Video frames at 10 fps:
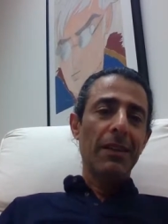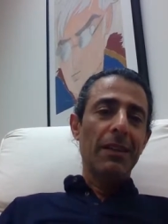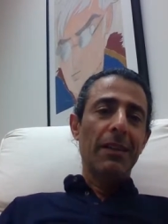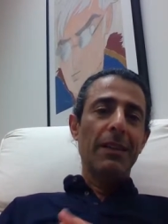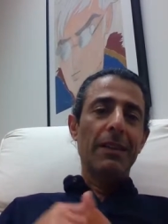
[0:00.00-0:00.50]

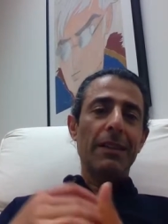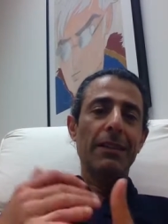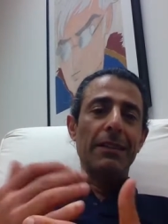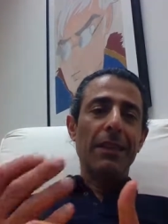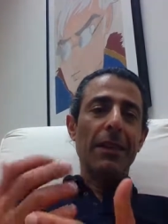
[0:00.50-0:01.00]

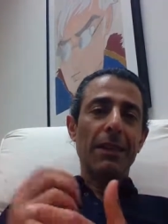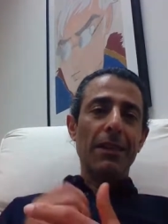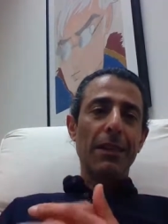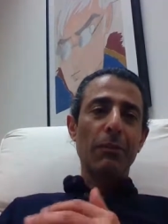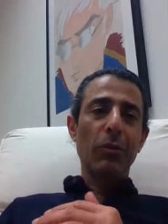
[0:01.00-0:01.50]
and
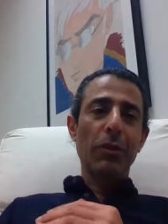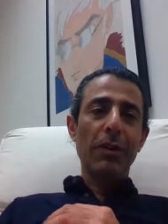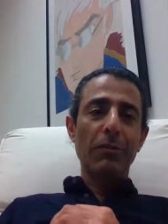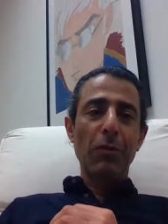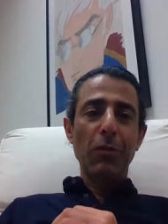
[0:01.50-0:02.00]
I'm looking
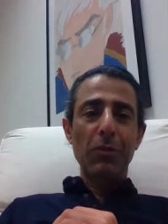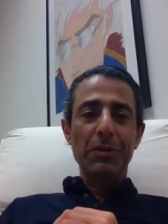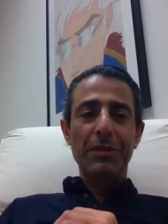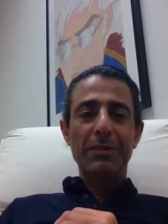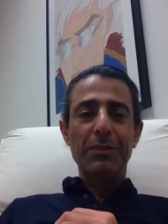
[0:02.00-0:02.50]

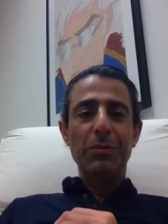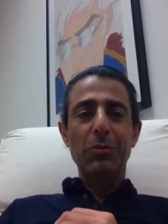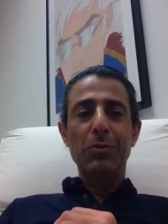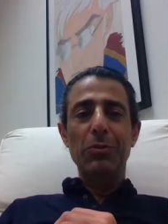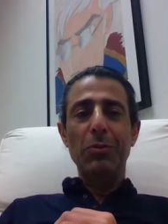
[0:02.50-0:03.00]
forward
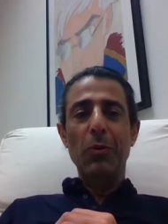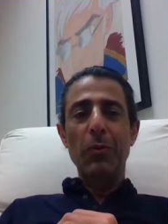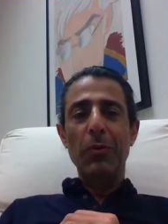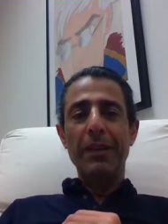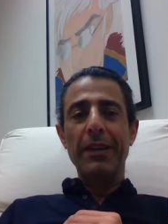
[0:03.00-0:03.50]
to
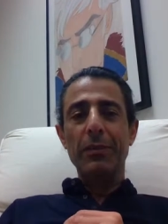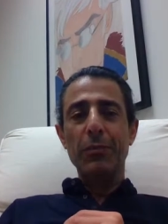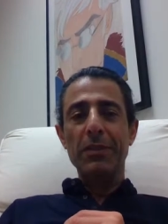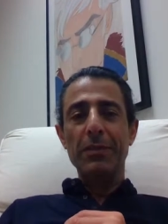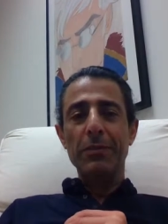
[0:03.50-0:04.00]
communicate
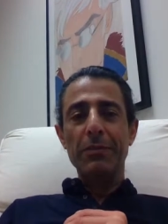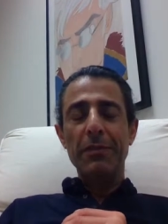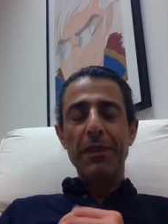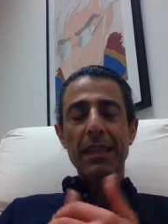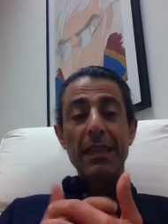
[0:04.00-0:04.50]
with you.
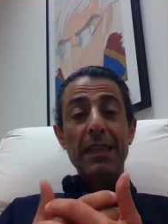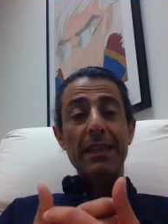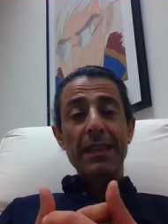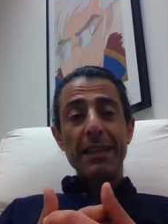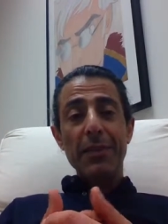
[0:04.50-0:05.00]

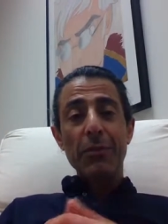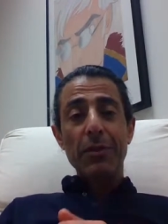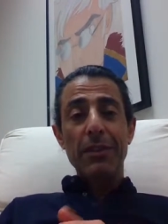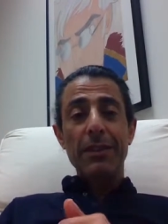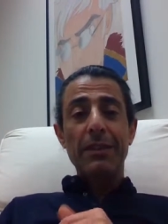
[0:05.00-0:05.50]
Thank you,
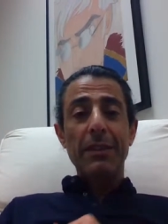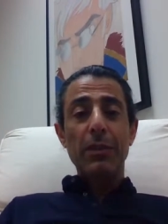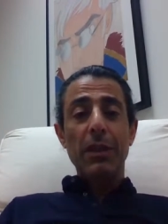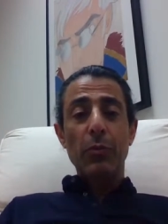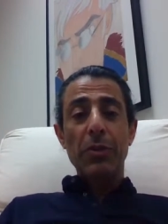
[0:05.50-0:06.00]

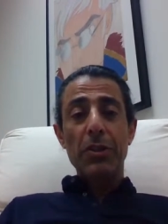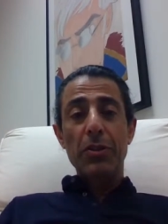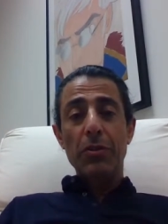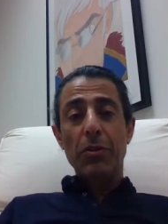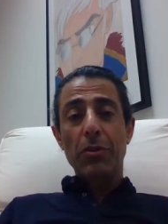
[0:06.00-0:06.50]
and wish
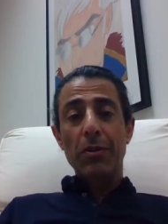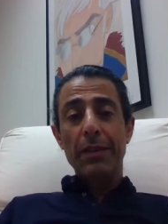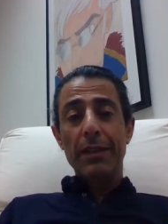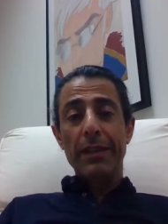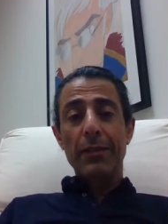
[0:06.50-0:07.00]
you
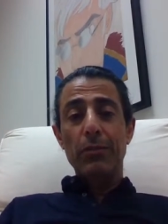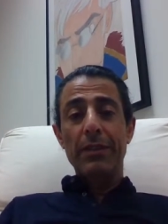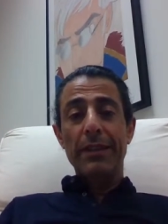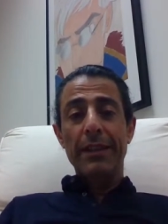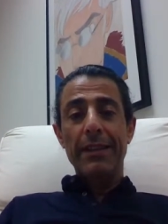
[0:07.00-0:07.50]
all a good day.